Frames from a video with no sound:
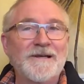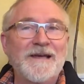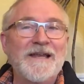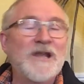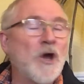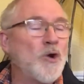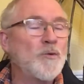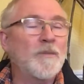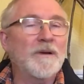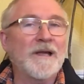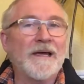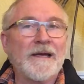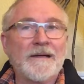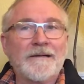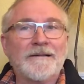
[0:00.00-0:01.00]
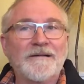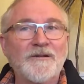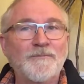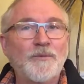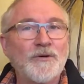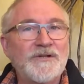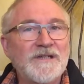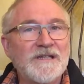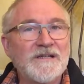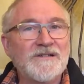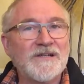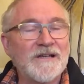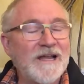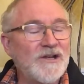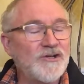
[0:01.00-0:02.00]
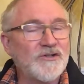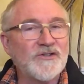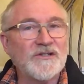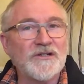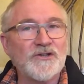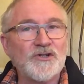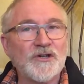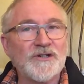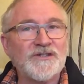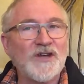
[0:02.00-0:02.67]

ennobling and putting into legislature